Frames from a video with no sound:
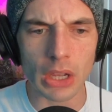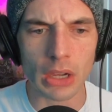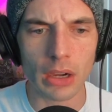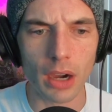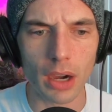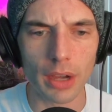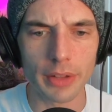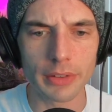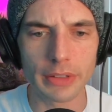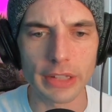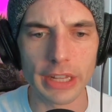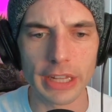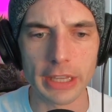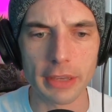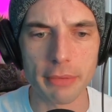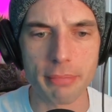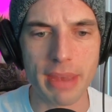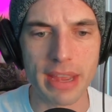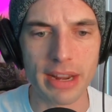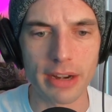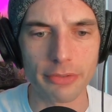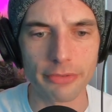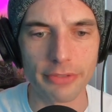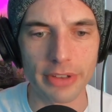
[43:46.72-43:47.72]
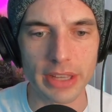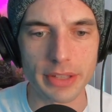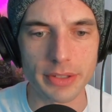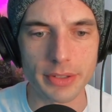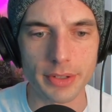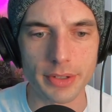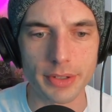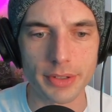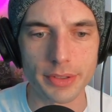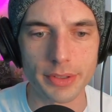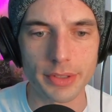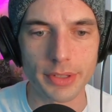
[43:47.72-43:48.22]
Unlike
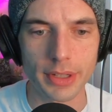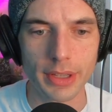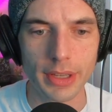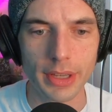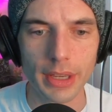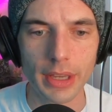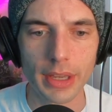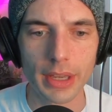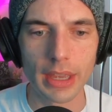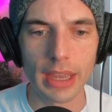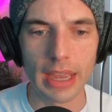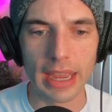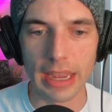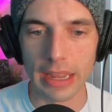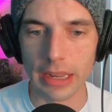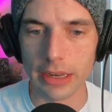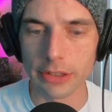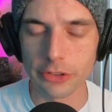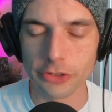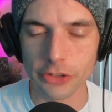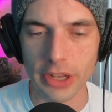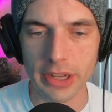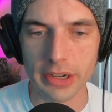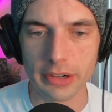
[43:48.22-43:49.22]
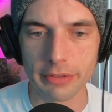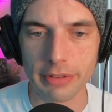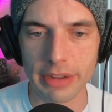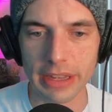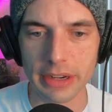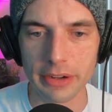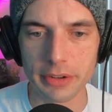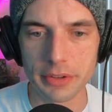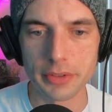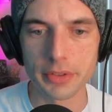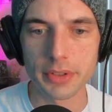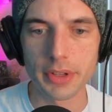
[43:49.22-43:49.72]
manifestors and
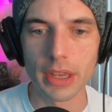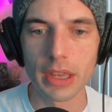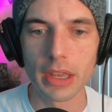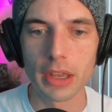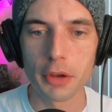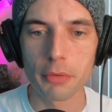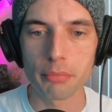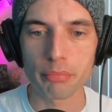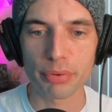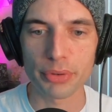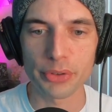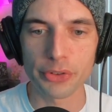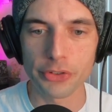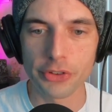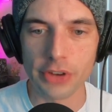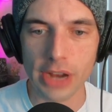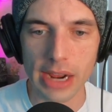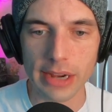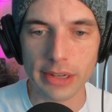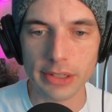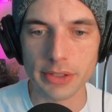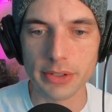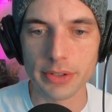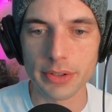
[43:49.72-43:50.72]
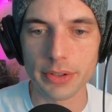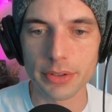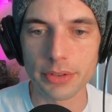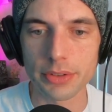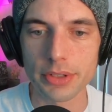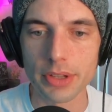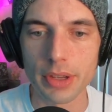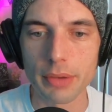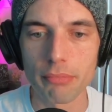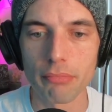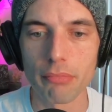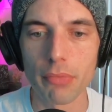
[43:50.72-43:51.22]
generators,
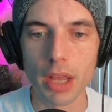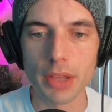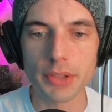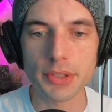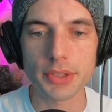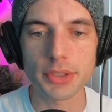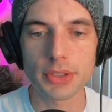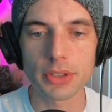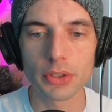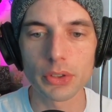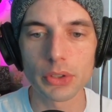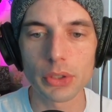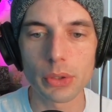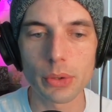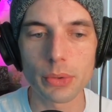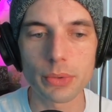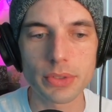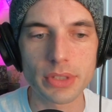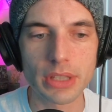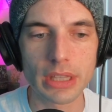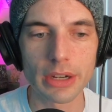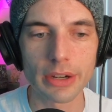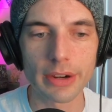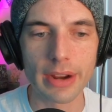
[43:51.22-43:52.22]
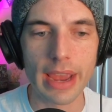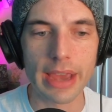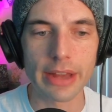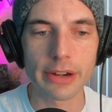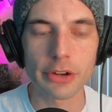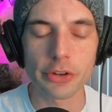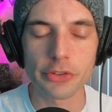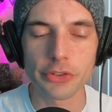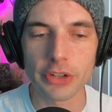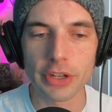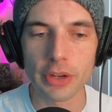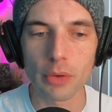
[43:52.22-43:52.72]
projectors must use their
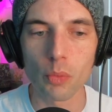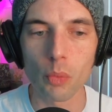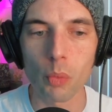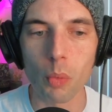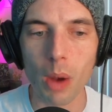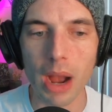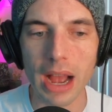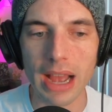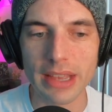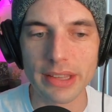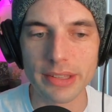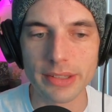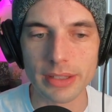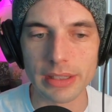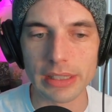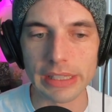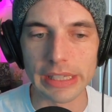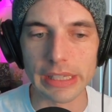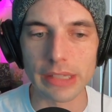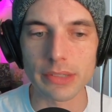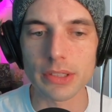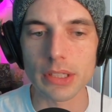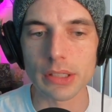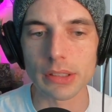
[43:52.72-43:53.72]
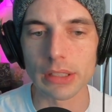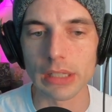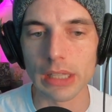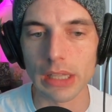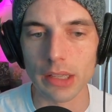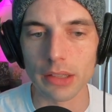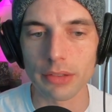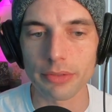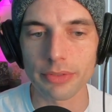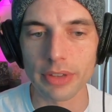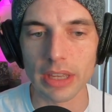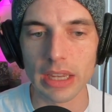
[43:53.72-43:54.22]
energy wisely to
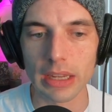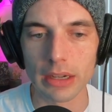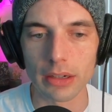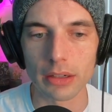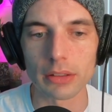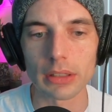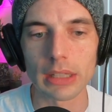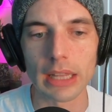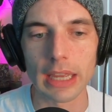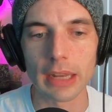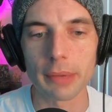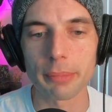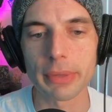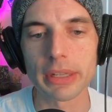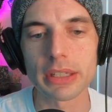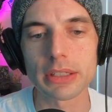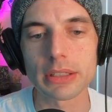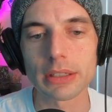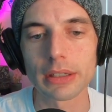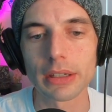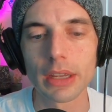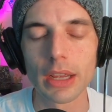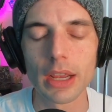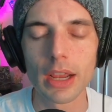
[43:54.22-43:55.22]
live in alignment.